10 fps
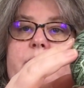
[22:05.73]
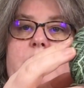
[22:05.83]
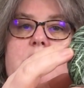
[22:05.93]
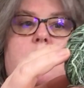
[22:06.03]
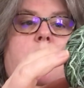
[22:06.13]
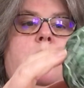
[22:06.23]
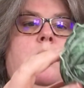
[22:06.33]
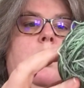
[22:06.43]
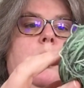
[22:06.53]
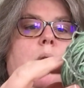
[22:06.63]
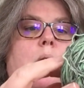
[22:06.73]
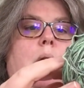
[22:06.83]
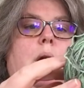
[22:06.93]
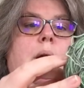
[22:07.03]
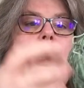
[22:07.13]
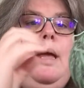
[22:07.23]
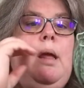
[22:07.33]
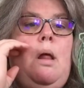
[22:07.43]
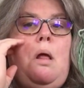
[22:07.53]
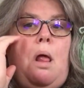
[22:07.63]
of this yarn, luckily,
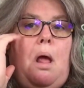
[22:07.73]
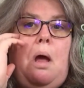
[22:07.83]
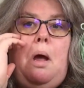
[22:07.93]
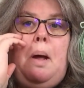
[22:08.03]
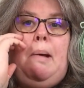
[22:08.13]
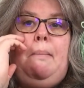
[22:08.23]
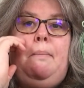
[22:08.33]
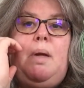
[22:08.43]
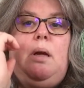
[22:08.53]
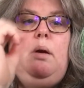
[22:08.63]
and